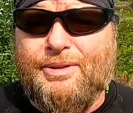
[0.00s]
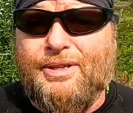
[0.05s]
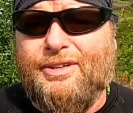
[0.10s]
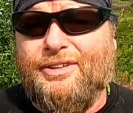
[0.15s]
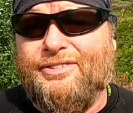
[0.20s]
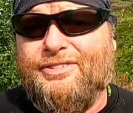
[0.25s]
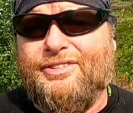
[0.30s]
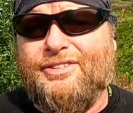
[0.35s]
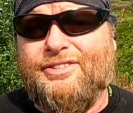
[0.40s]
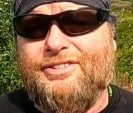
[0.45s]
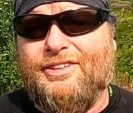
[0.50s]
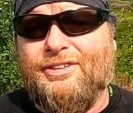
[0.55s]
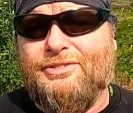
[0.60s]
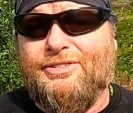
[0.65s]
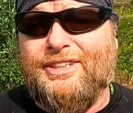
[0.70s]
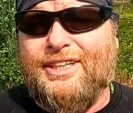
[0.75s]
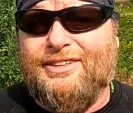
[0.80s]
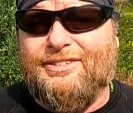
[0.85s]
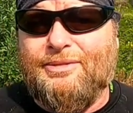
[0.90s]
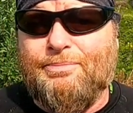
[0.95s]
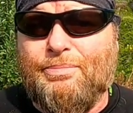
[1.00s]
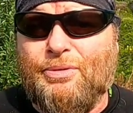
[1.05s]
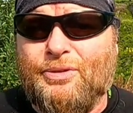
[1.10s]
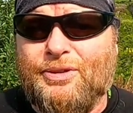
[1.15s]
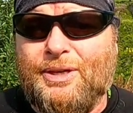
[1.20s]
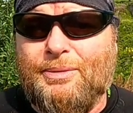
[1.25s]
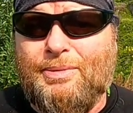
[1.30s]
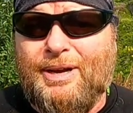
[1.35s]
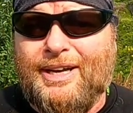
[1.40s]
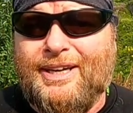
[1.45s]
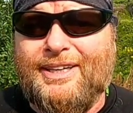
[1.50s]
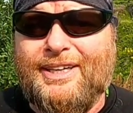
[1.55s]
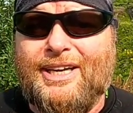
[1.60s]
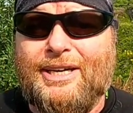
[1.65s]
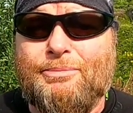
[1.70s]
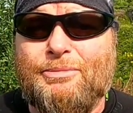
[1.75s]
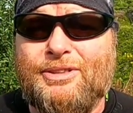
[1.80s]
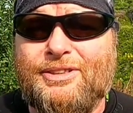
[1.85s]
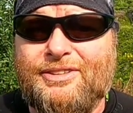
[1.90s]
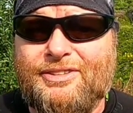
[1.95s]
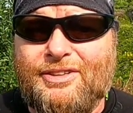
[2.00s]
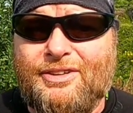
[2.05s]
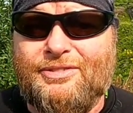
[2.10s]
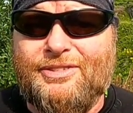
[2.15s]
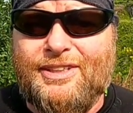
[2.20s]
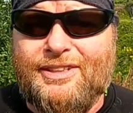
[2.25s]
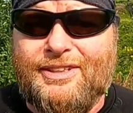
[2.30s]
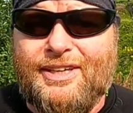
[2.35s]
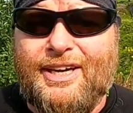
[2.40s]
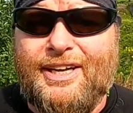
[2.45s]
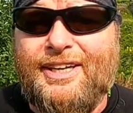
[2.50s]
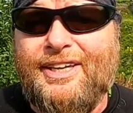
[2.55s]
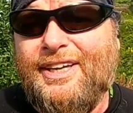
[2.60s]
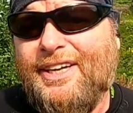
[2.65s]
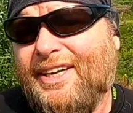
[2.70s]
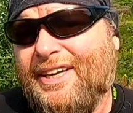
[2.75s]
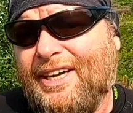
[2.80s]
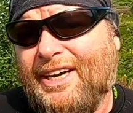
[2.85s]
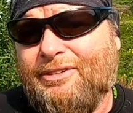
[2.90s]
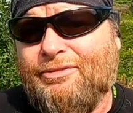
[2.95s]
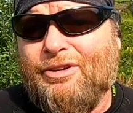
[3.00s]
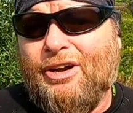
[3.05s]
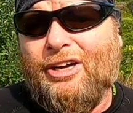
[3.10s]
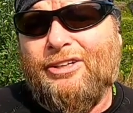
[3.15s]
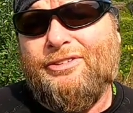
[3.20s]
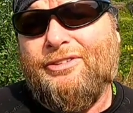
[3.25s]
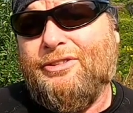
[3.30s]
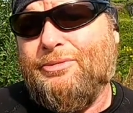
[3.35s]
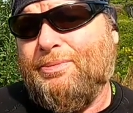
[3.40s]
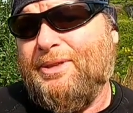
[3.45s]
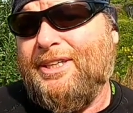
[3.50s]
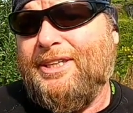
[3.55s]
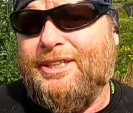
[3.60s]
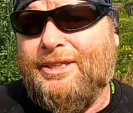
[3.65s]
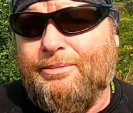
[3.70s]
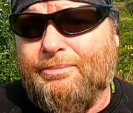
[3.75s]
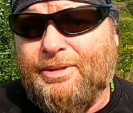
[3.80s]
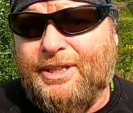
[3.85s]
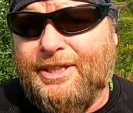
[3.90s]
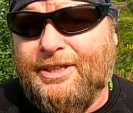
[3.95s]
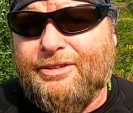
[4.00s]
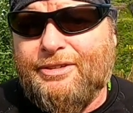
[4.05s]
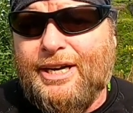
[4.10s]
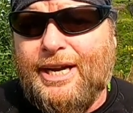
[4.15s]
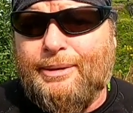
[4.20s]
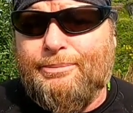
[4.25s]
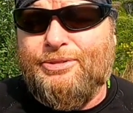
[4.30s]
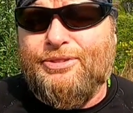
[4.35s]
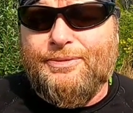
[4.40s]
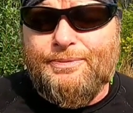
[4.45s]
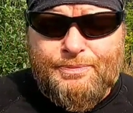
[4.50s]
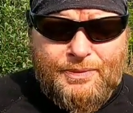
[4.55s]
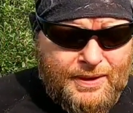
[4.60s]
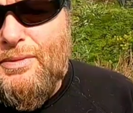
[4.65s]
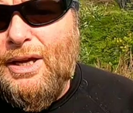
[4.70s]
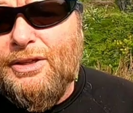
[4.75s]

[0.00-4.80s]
because there's no sense in putting back an animal that's going to die and rot to be eaten by the crabs.